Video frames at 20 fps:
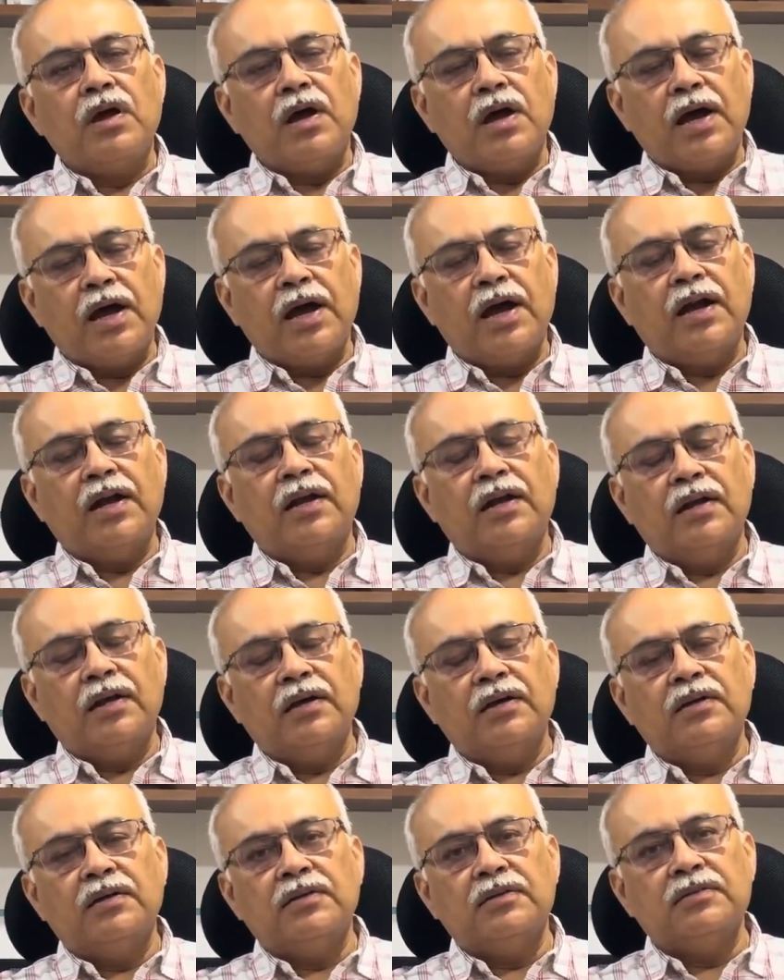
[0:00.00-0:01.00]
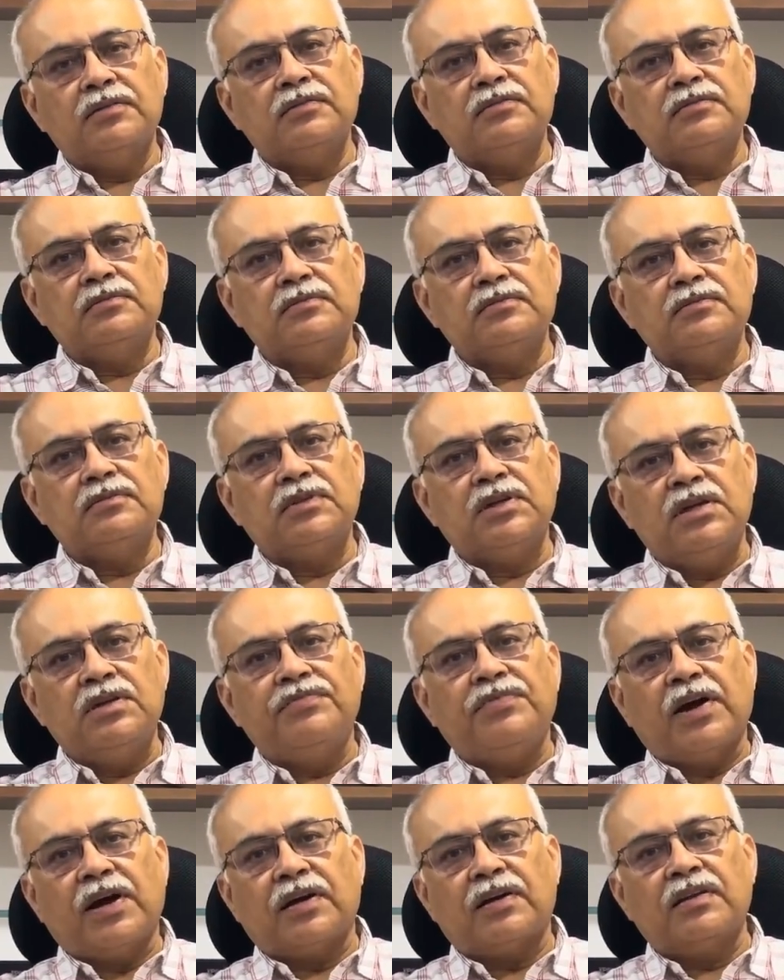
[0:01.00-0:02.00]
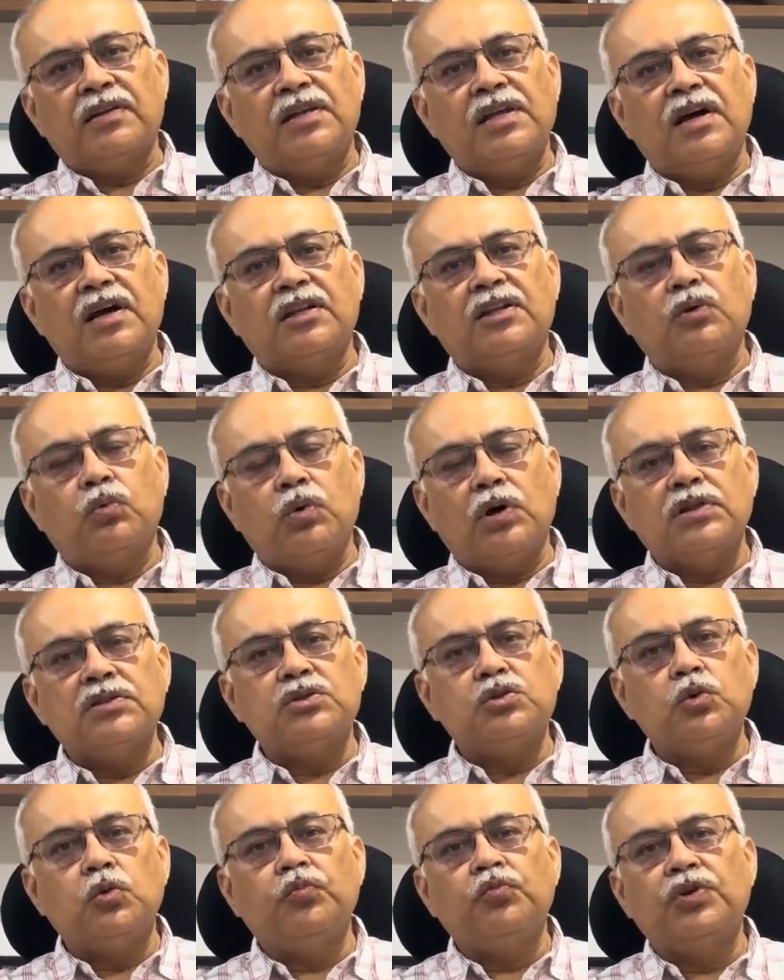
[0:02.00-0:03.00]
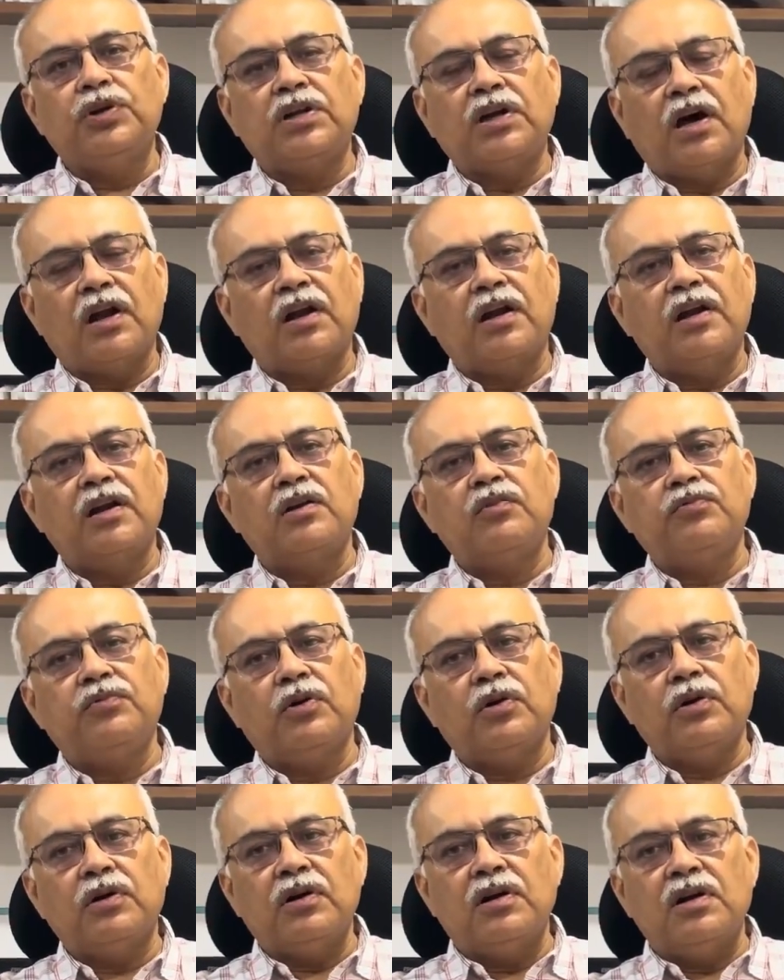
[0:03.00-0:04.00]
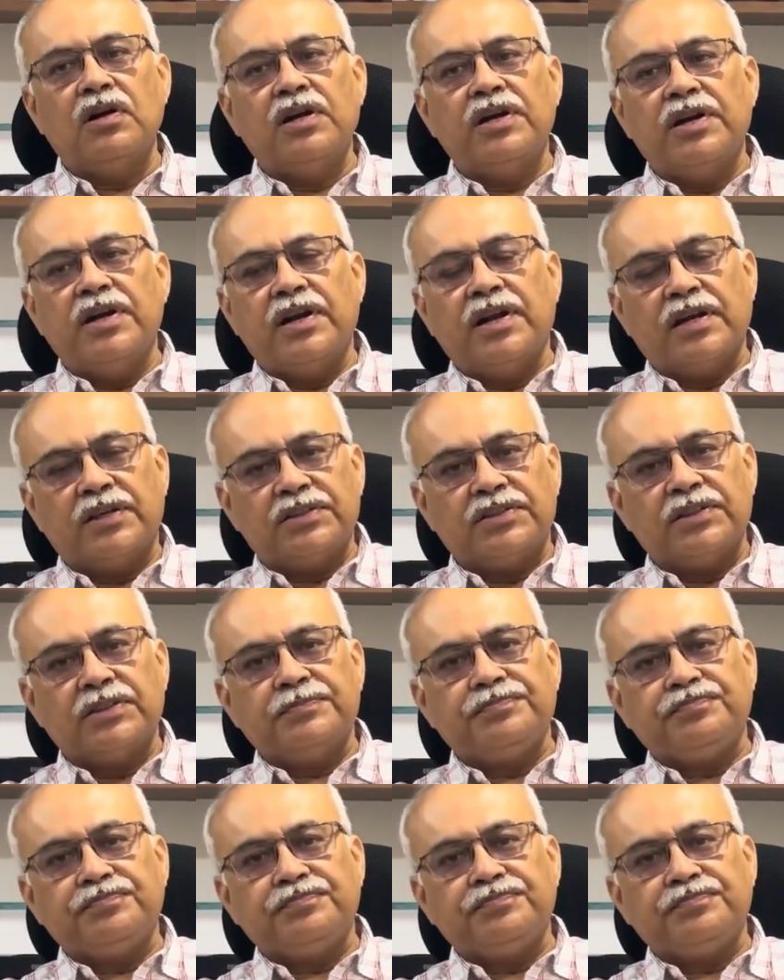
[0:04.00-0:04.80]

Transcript: and in fact they are the ones whom we target for early detection.